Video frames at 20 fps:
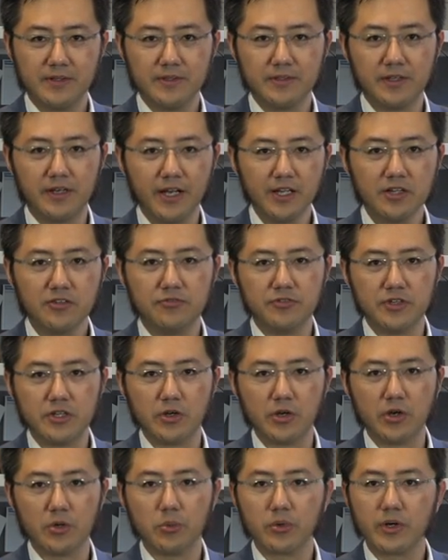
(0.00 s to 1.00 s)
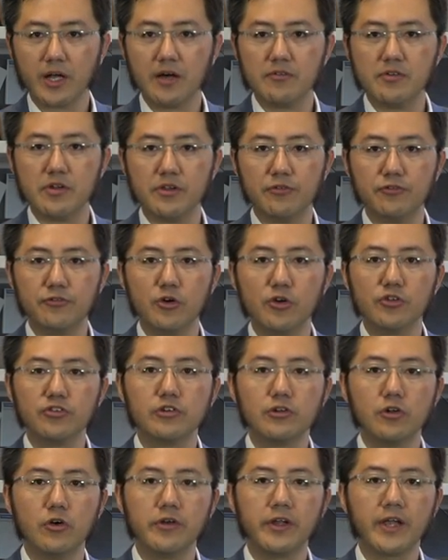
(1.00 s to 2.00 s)
The next video will cover the first
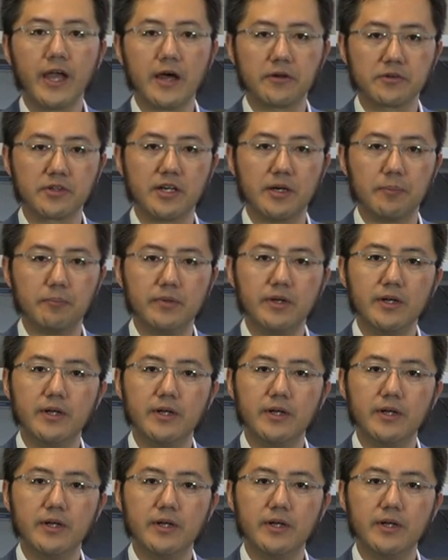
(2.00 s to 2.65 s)
learning outcome,